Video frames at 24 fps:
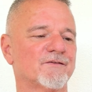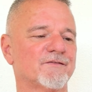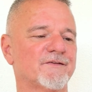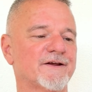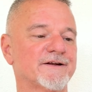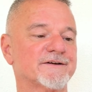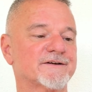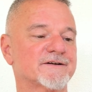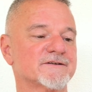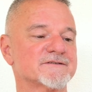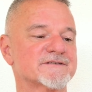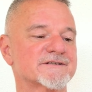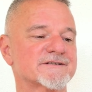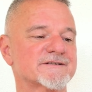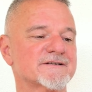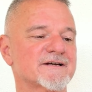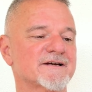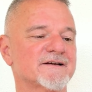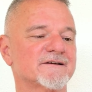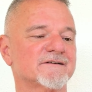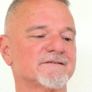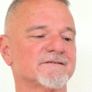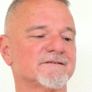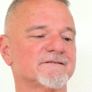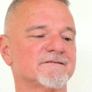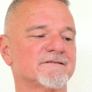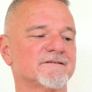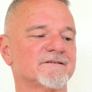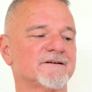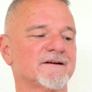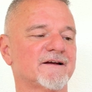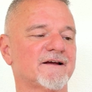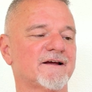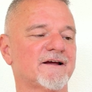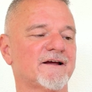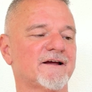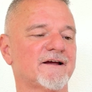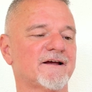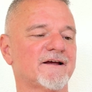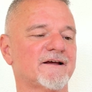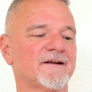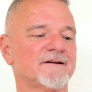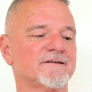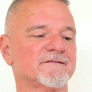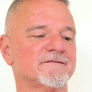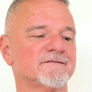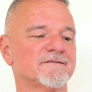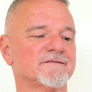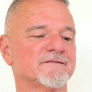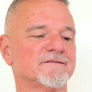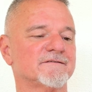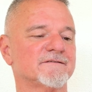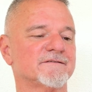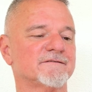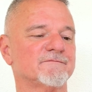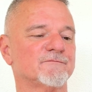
they'd consent and